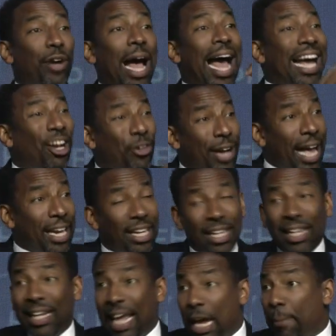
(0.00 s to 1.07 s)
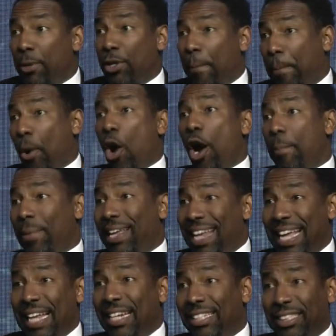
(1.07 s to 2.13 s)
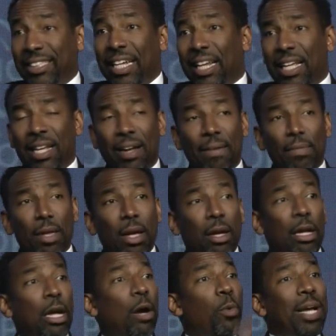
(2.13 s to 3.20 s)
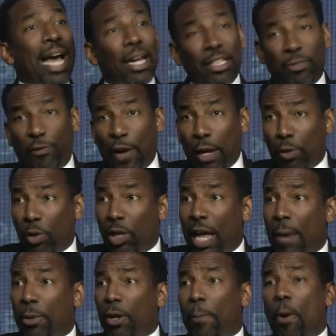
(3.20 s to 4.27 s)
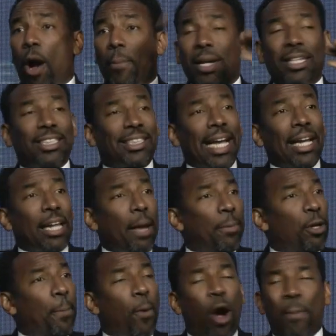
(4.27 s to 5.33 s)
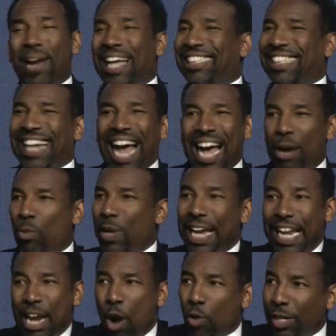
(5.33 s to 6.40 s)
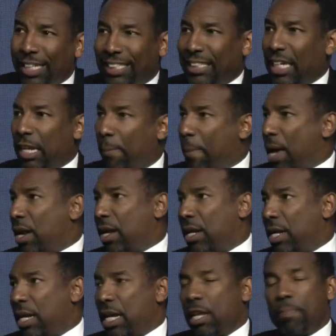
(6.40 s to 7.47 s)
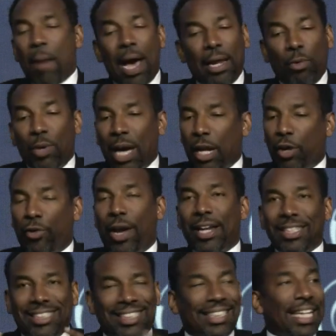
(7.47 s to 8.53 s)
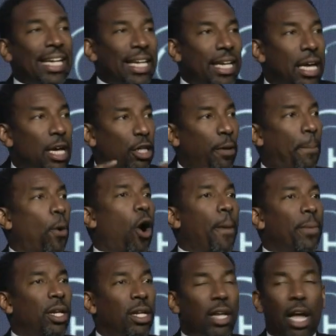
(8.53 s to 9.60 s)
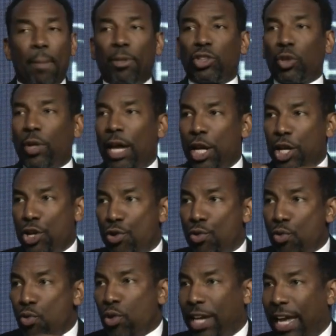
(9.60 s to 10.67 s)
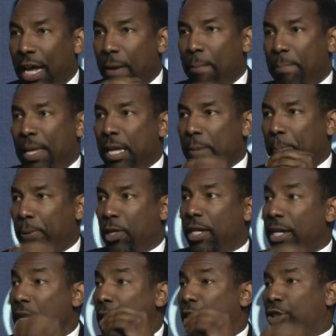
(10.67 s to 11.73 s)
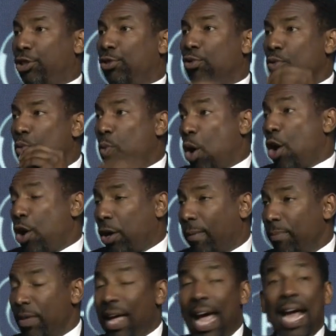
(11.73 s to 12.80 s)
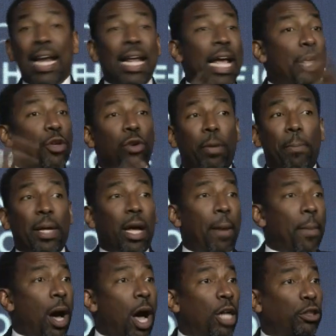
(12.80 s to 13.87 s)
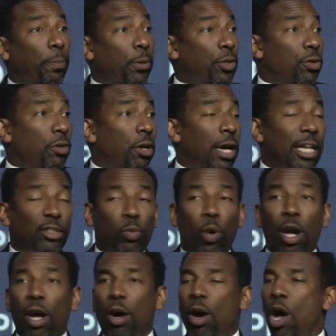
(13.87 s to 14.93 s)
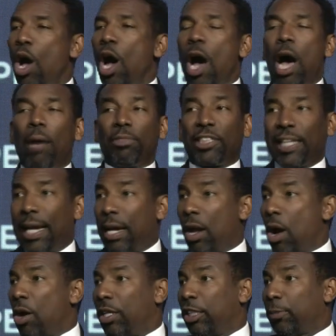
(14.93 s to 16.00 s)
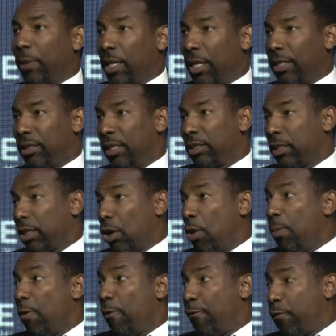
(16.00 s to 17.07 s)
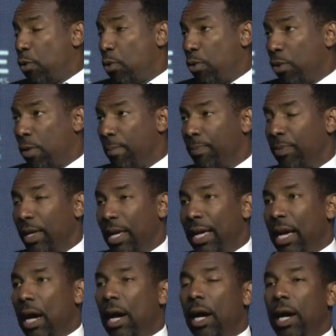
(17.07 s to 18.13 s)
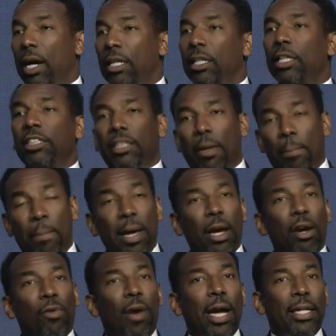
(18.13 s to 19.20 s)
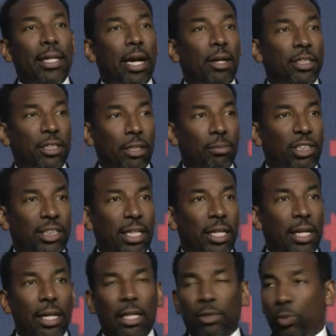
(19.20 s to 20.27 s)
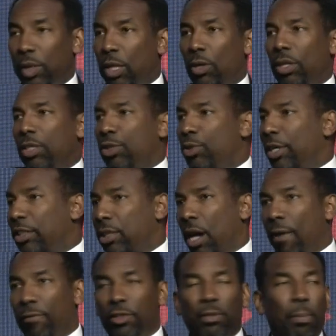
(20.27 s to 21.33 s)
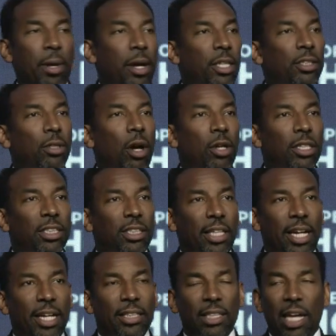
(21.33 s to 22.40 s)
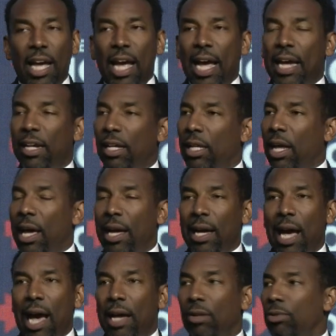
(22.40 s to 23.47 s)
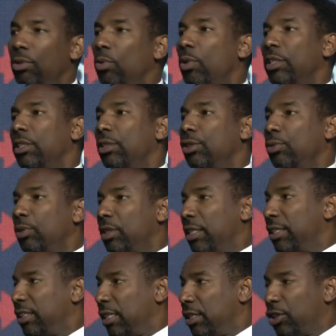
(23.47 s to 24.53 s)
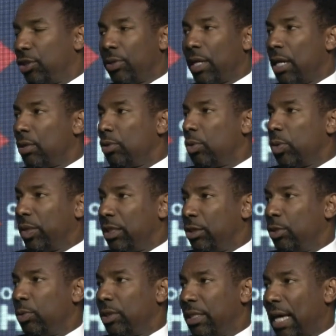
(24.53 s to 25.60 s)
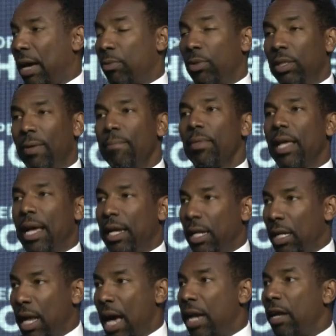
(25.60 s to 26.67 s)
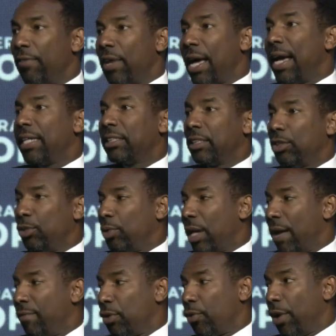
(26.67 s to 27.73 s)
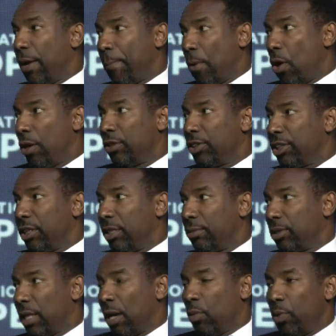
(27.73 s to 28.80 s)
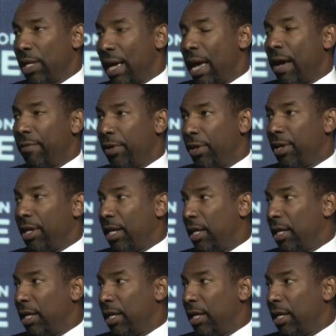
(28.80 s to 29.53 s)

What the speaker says: I created a labor department in the city. We got a federal labor department and a state labor department. I said, we know this city better than anybody. We got to create a city department of labor so that you can be put to work, and then you can become an entrepreneur as well. I'm saying all this because this global forum, there's some mayor right now in some city as we go to the U.S. Conference of Mayors and all these things, and they're like, I don't know what to do with this issue, and I don't know what to do with that one. And a lot of it has to do with having great partnerships like we have here in